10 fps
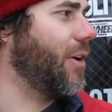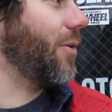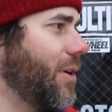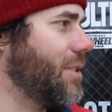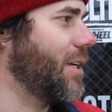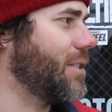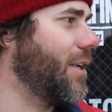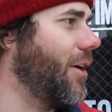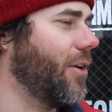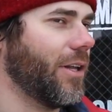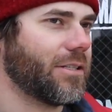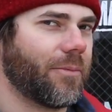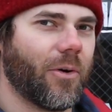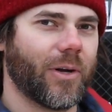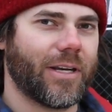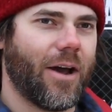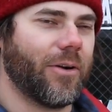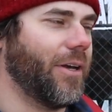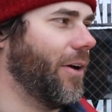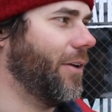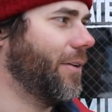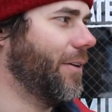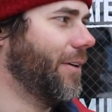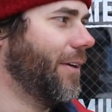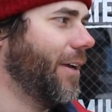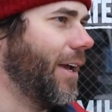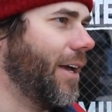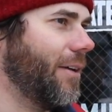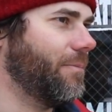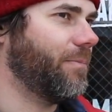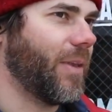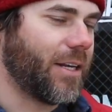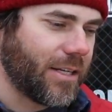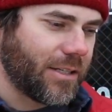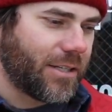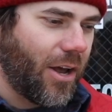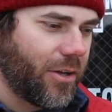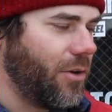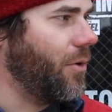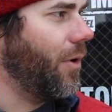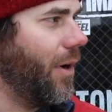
go into 6th gear unless I'm going downhill. And it doesn't tell you